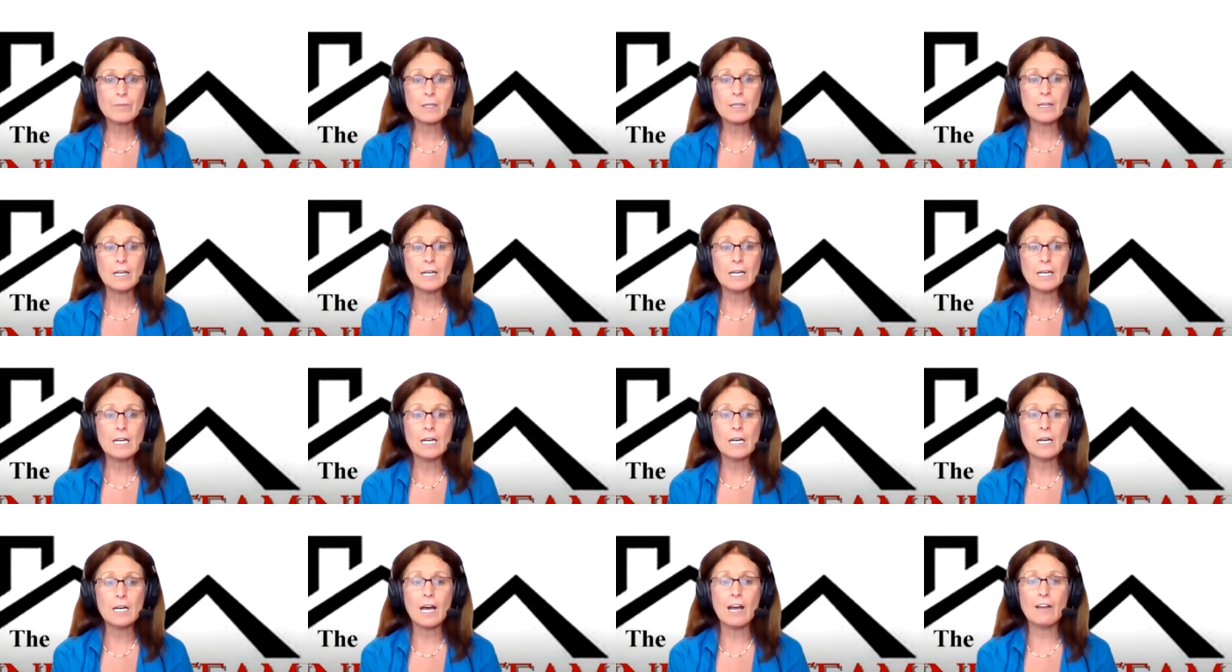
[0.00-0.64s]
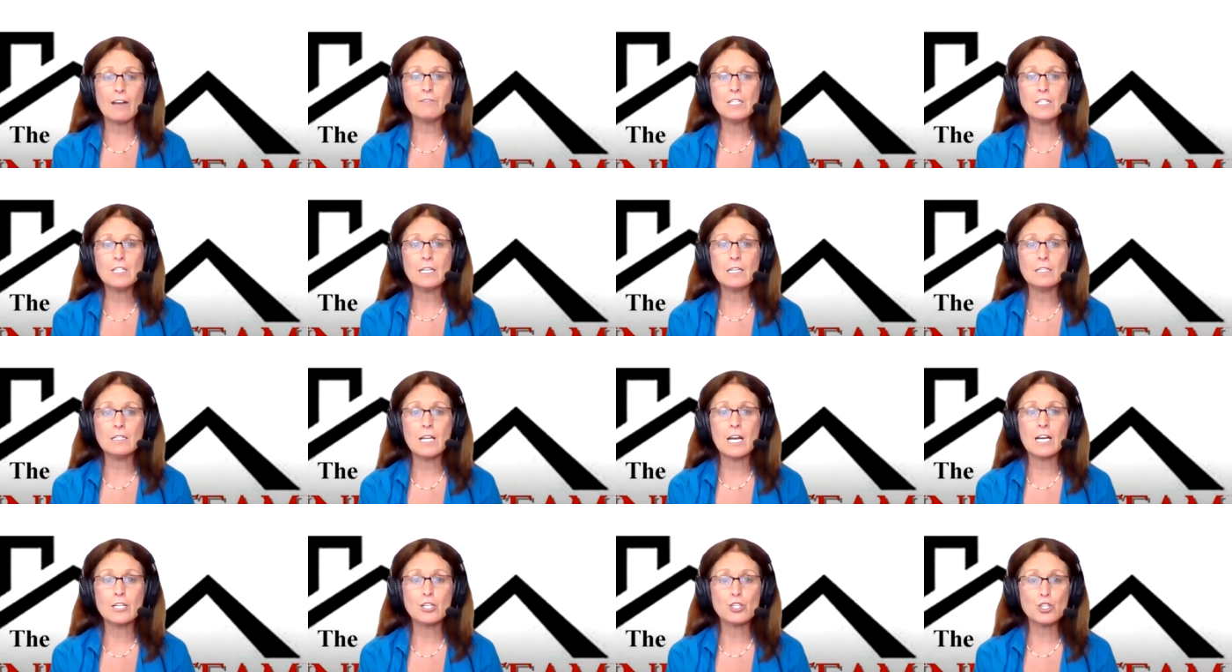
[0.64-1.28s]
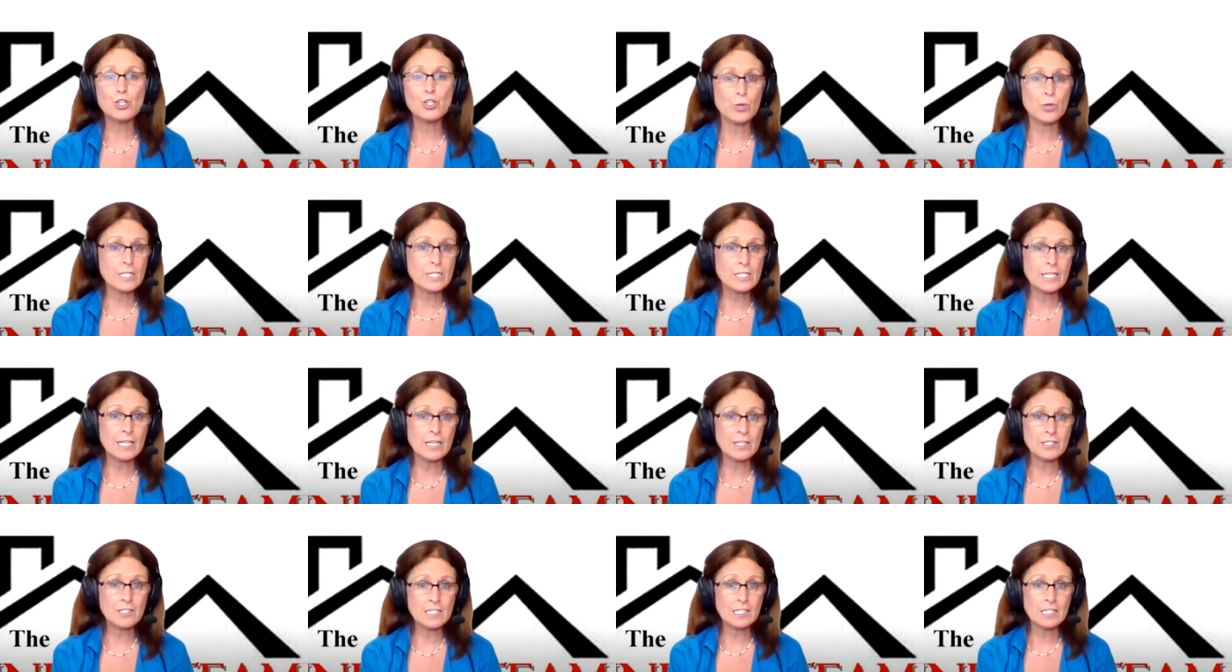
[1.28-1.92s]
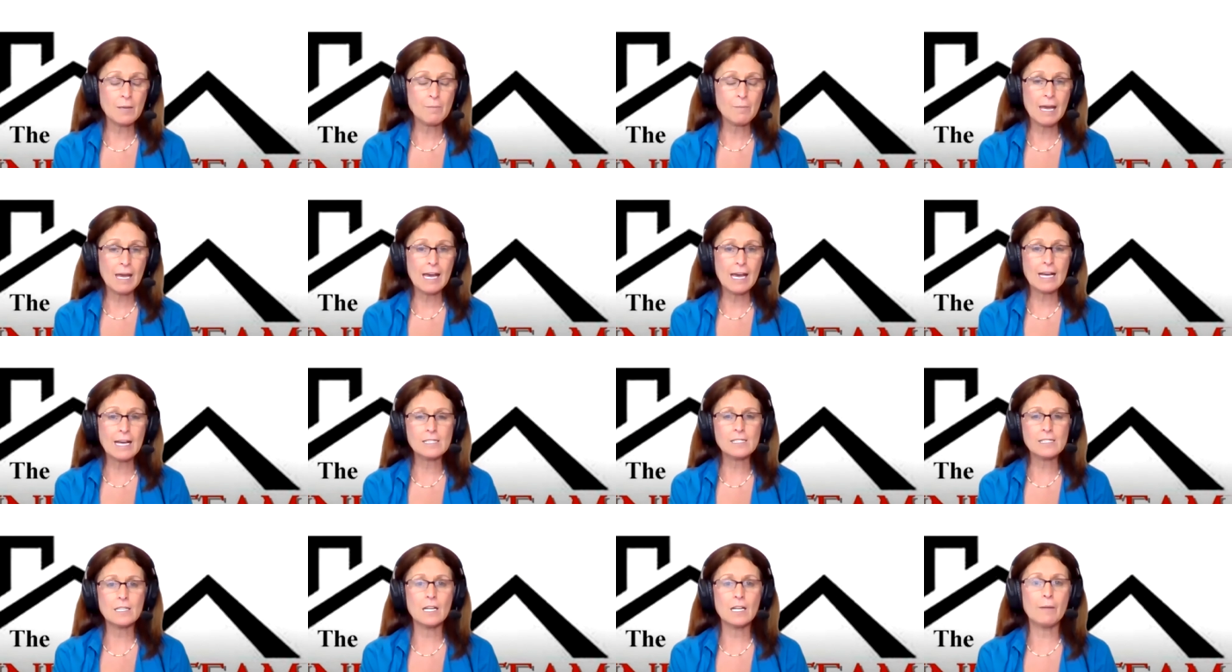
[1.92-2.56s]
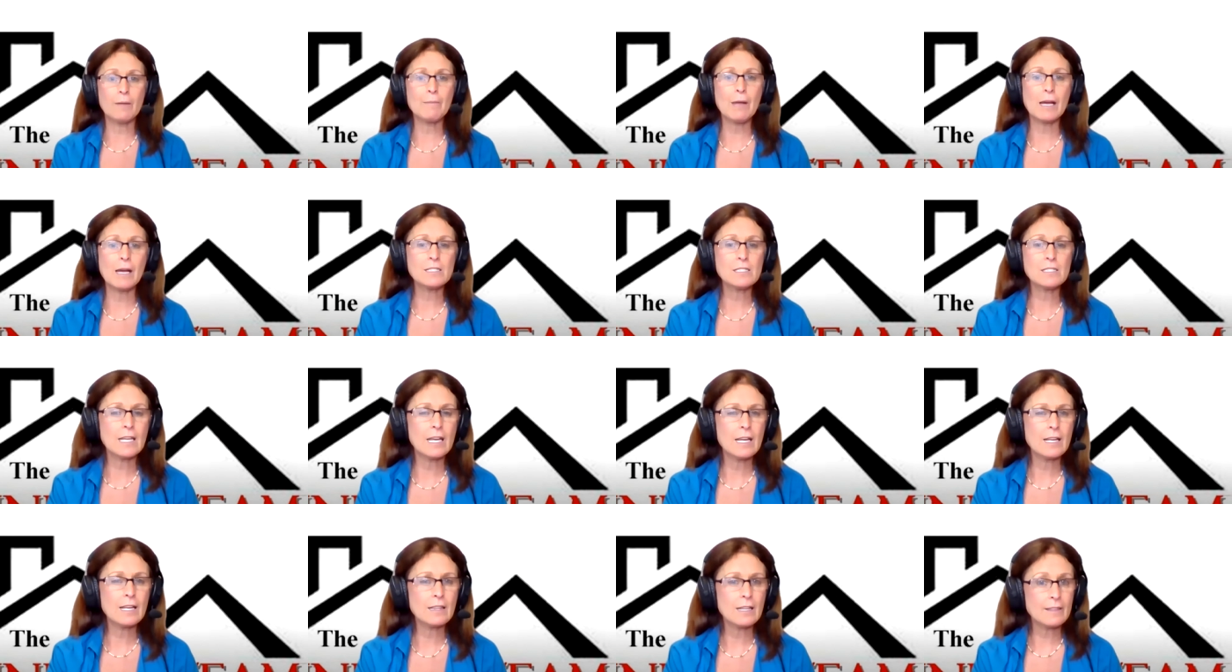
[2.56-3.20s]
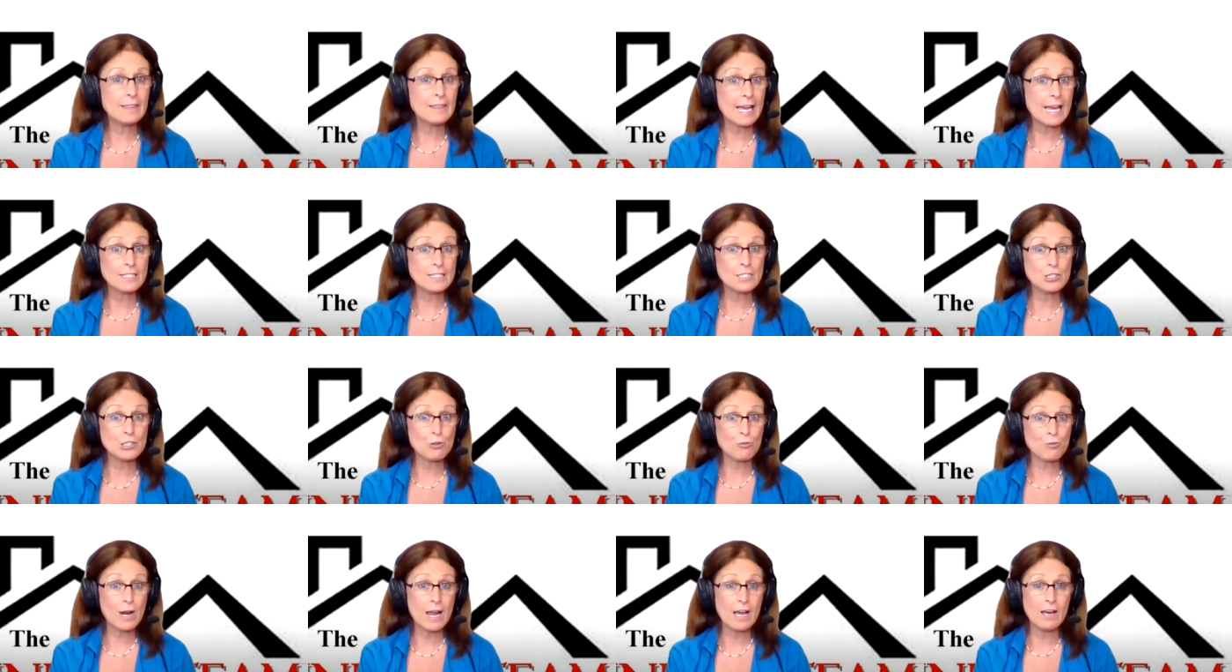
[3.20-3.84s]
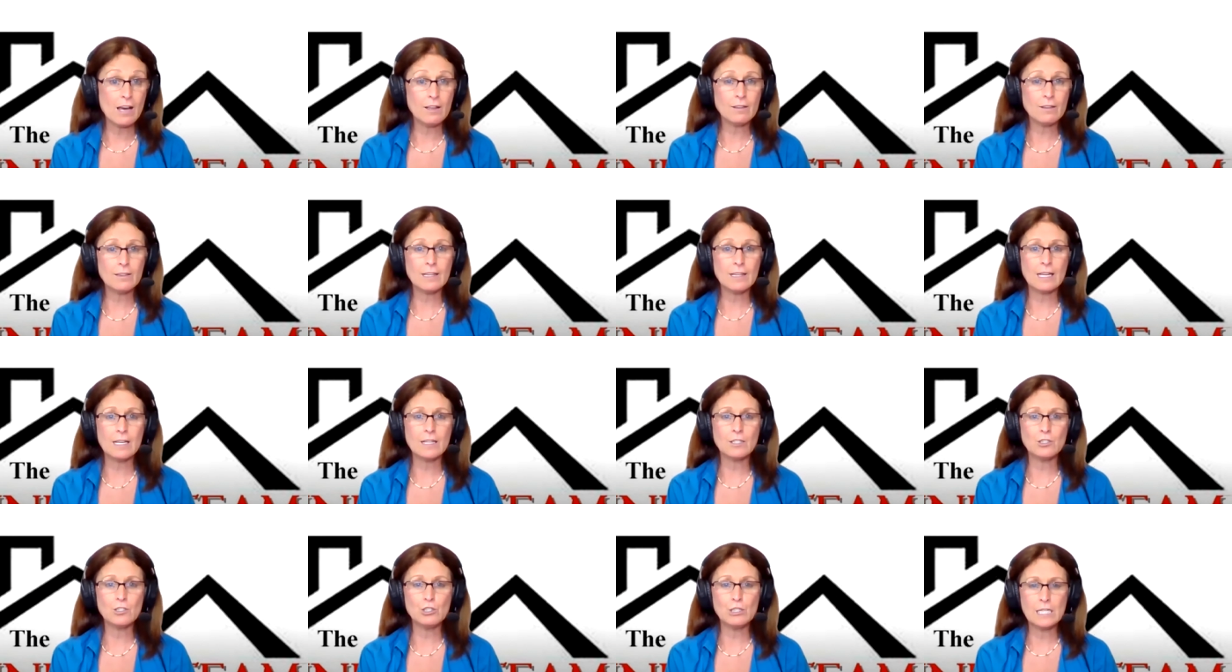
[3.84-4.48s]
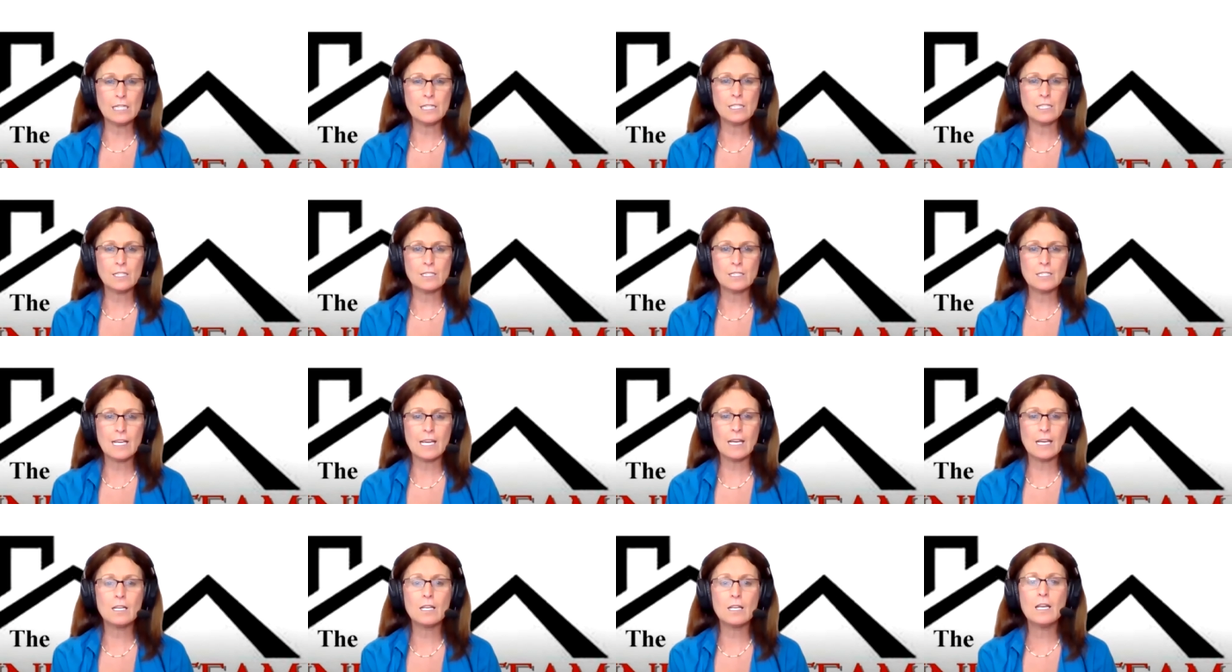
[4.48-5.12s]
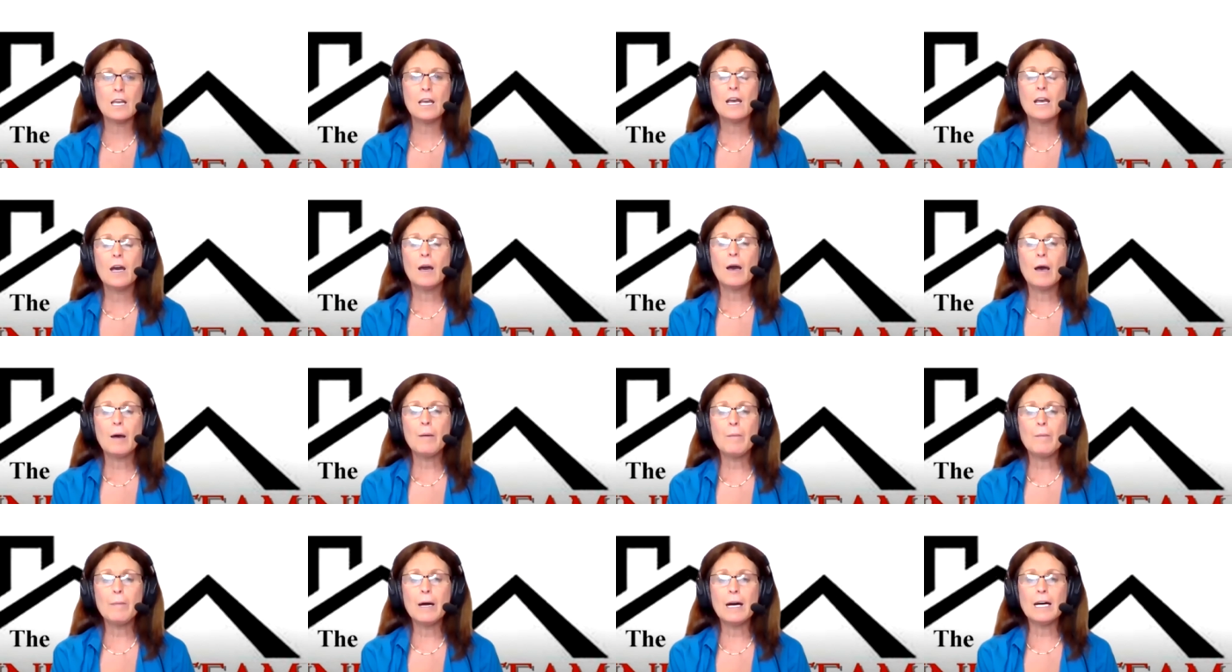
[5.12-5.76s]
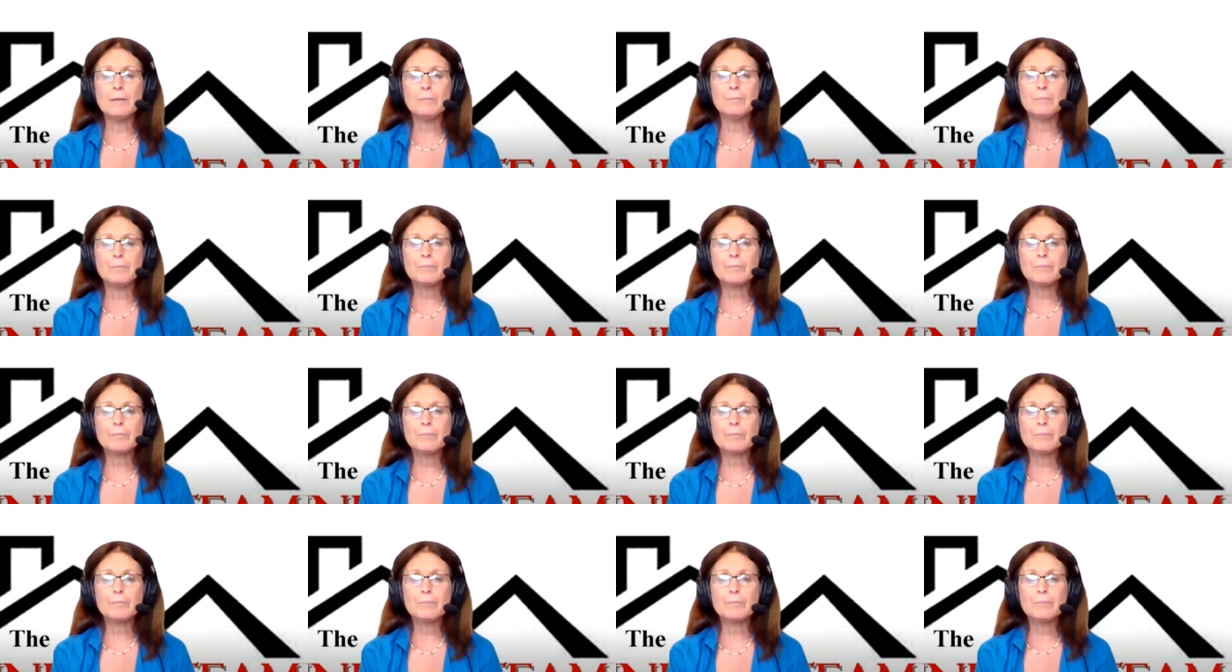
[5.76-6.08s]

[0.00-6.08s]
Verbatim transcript: Uh, I've done a lot of short sales in the past, and I'm not saying that that's the route that you need to take, but